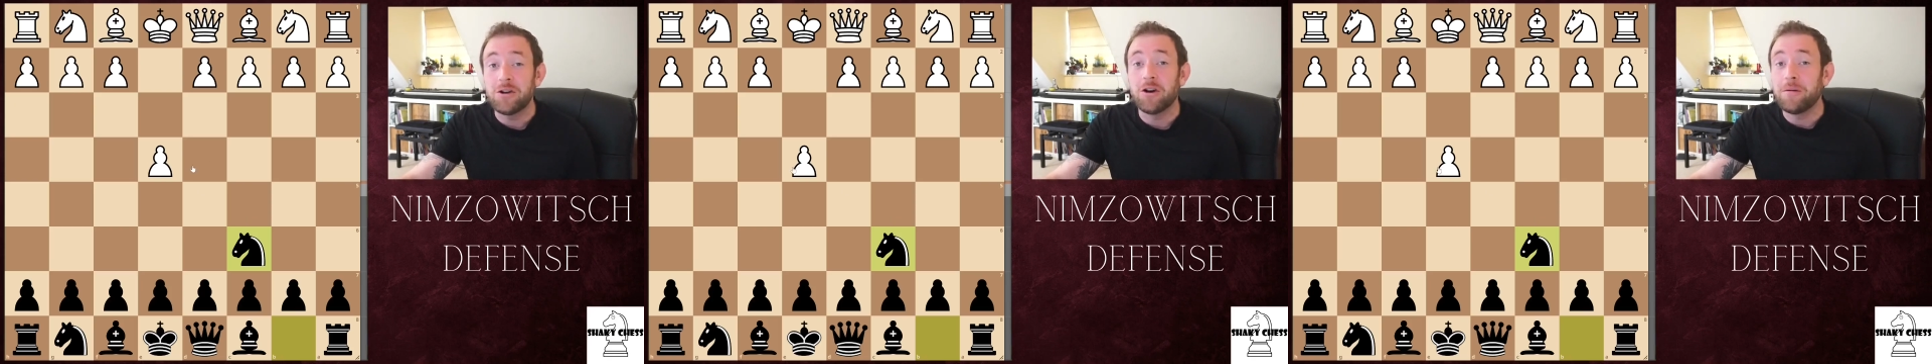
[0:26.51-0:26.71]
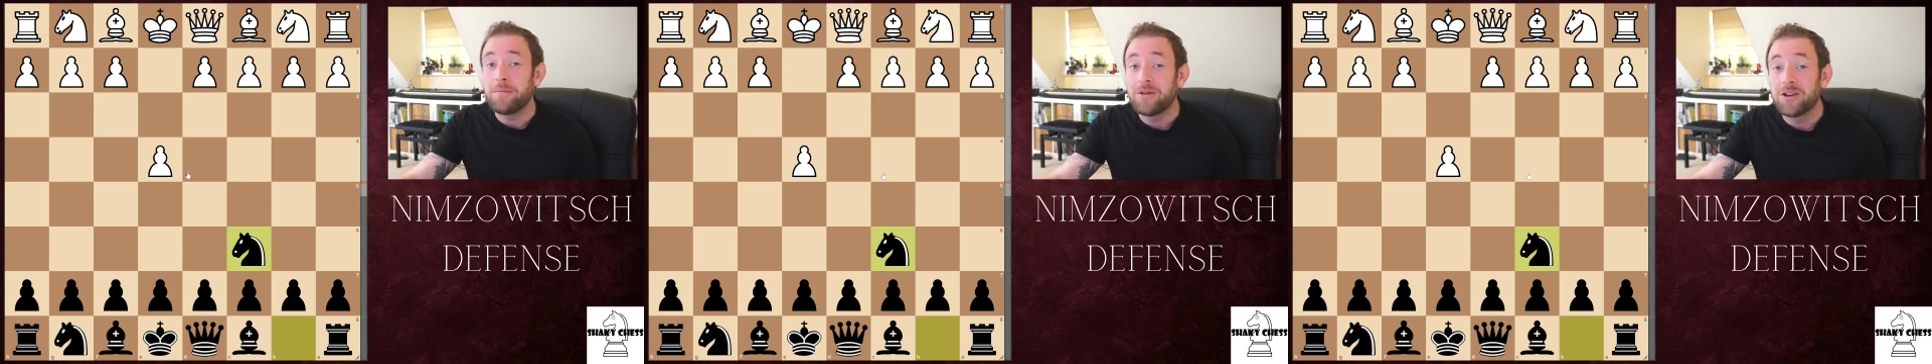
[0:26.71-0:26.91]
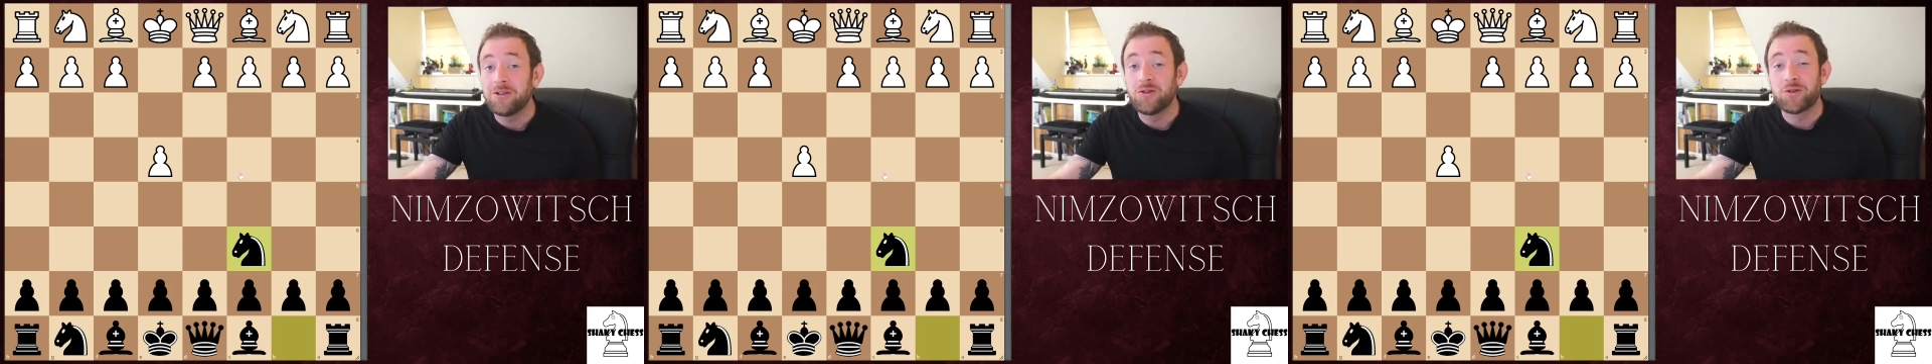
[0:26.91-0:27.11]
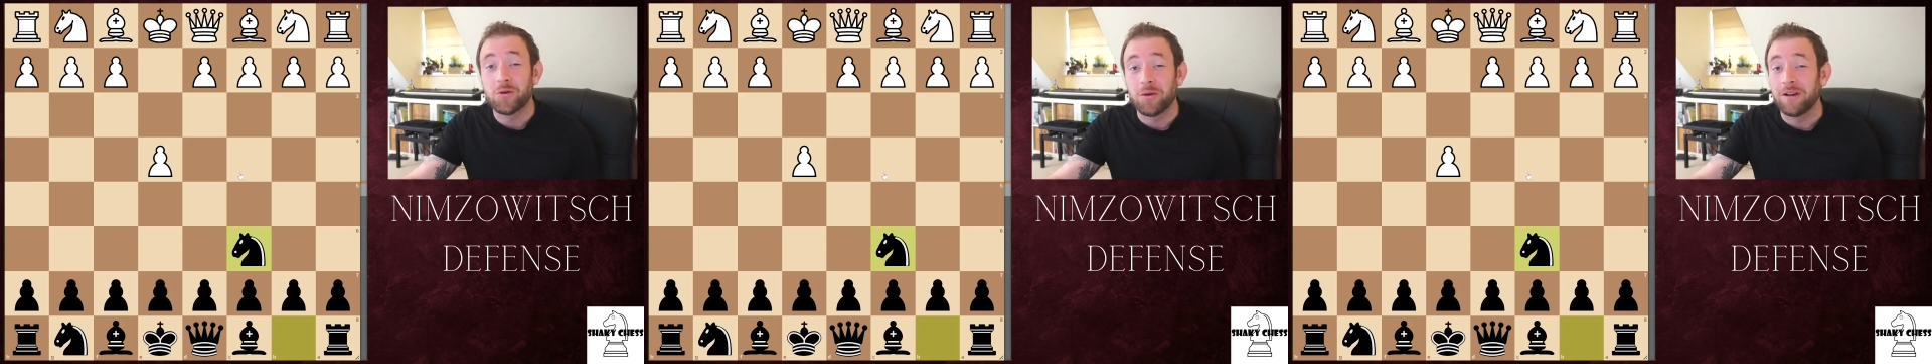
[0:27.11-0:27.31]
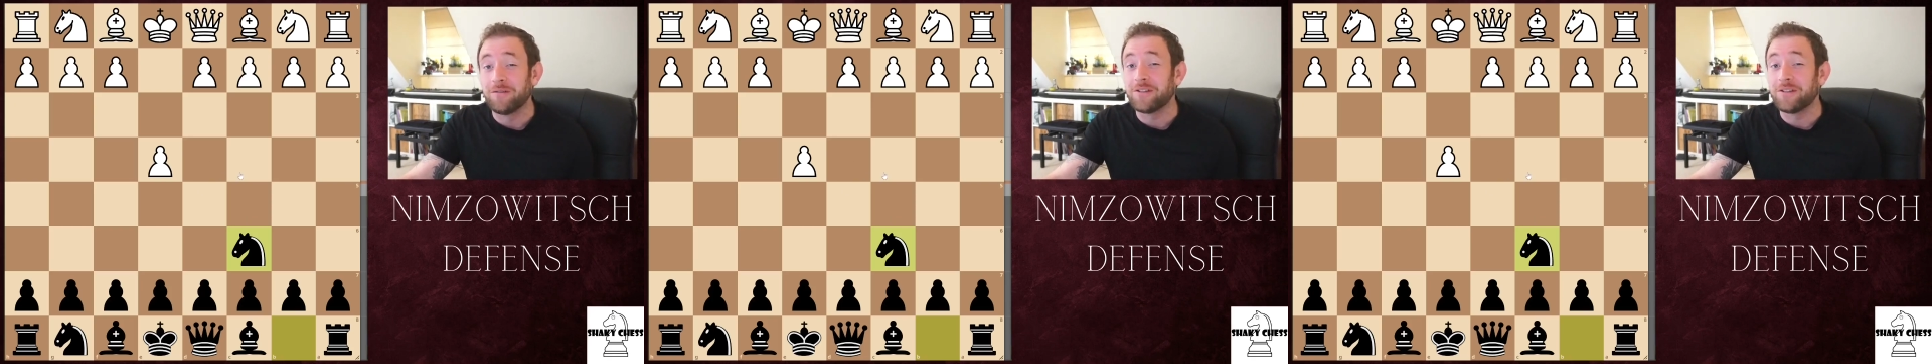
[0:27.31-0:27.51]
up
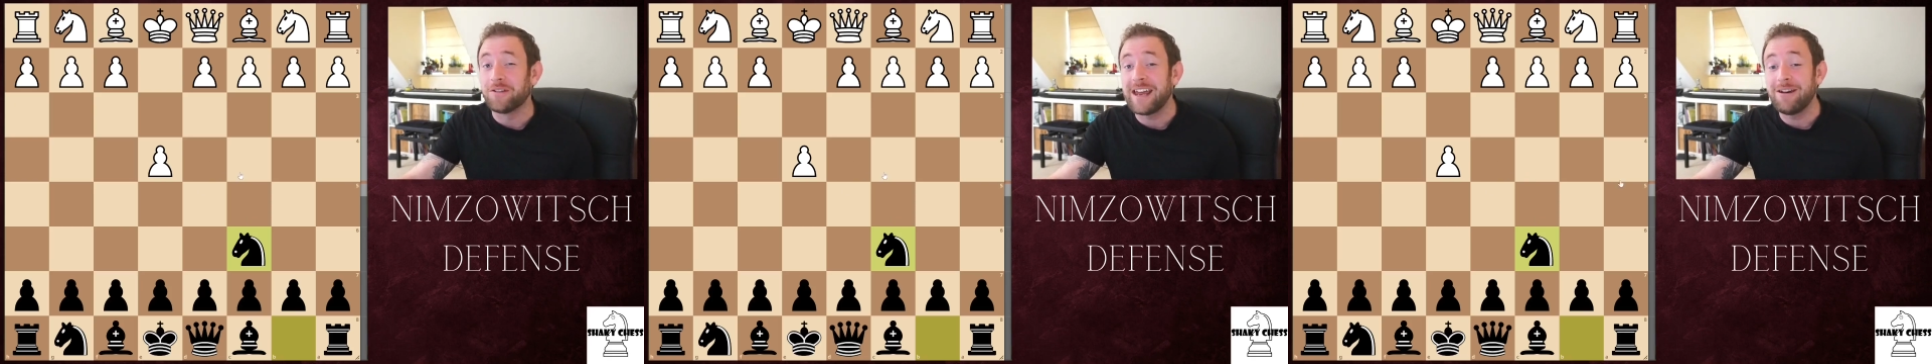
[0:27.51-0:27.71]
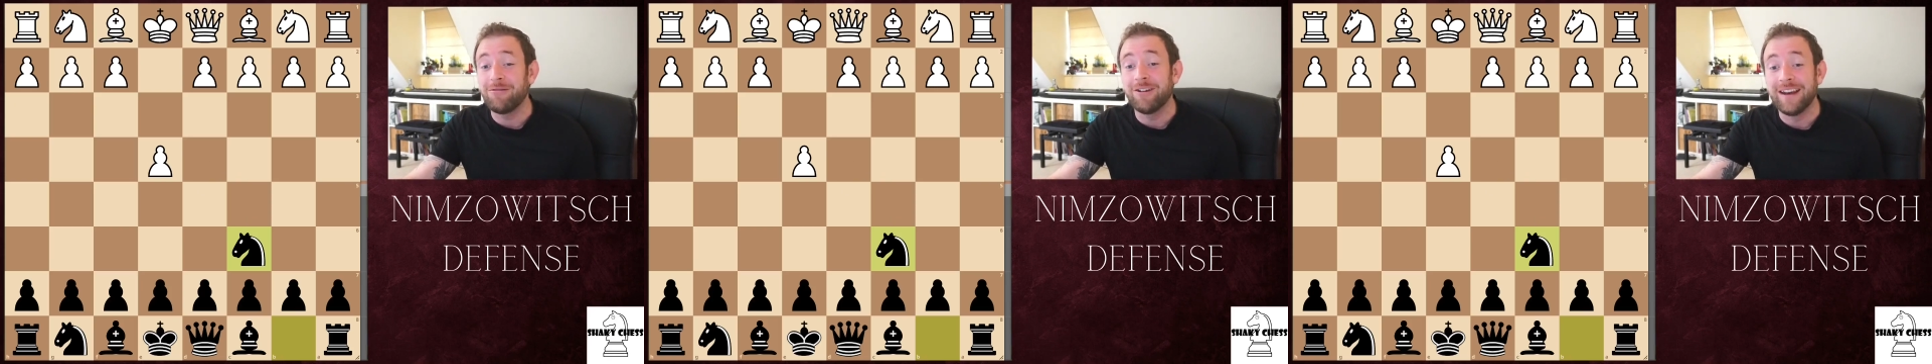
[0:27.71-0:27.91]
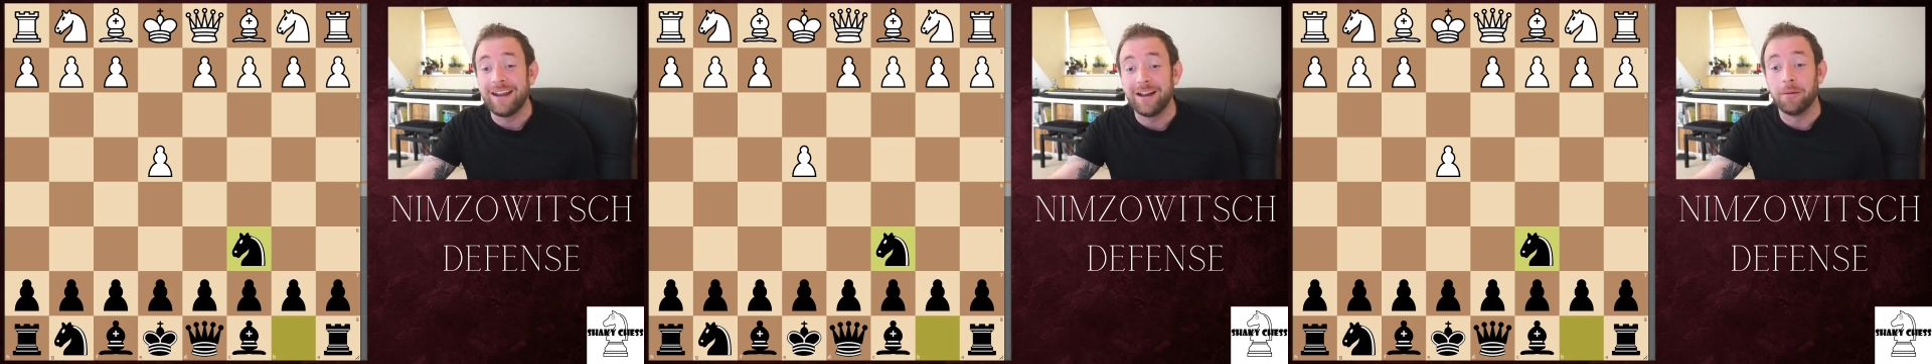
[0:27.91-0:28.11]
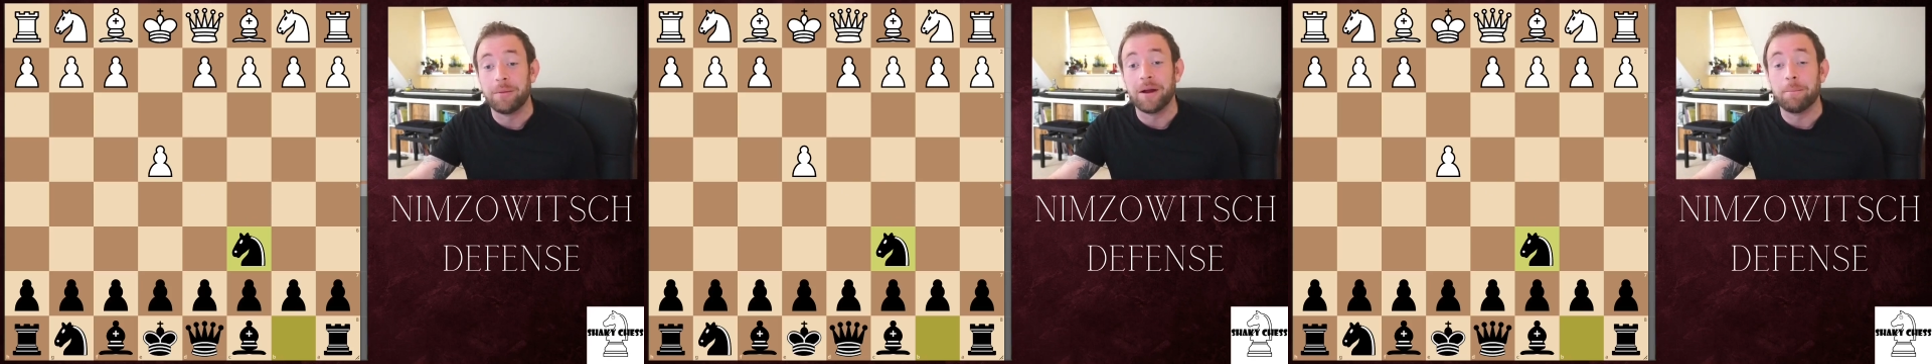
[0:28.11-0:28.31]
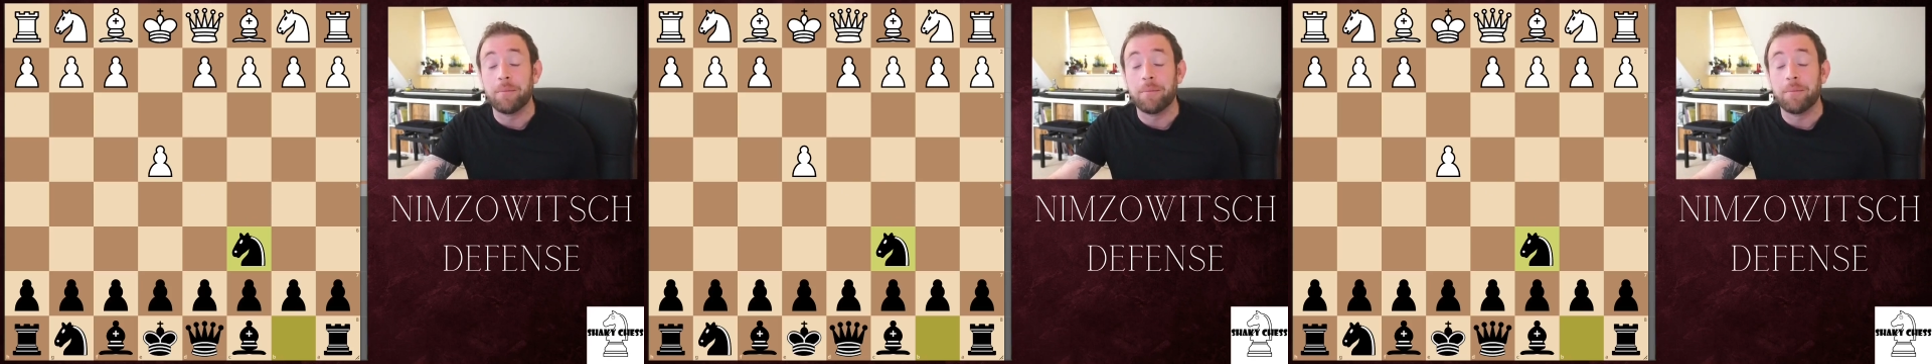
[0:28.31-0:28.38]
control of the centre a little bit,